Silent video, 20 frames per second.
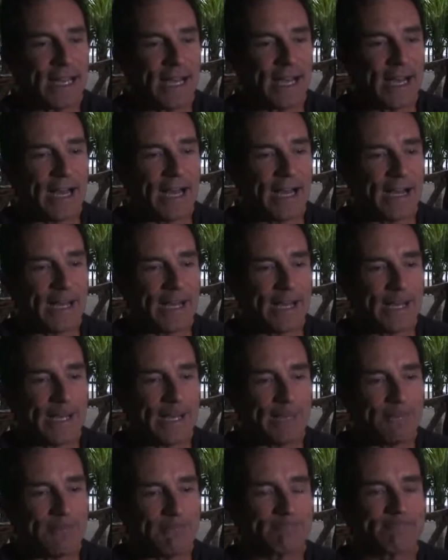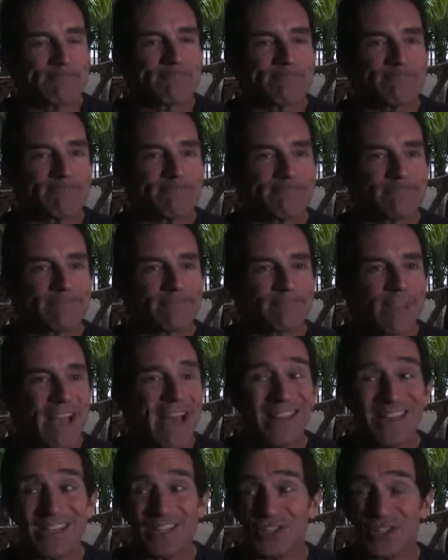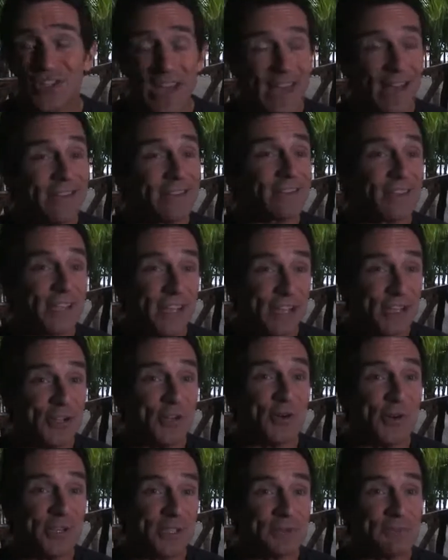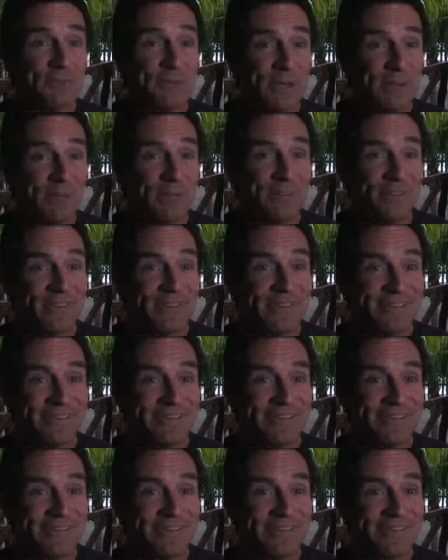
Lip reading: I think Shannon's going to annoy some people.